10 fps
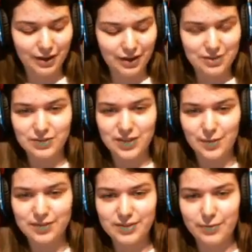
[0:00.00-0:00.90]
So you
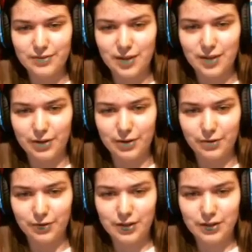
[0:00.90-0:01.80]
double tap with W
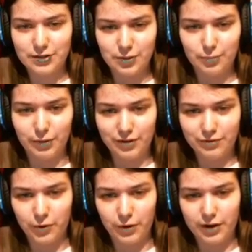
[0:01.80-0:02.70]
to blink
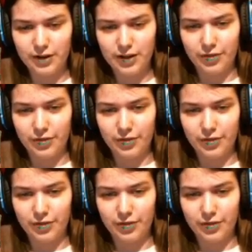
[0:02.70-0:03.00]
forward.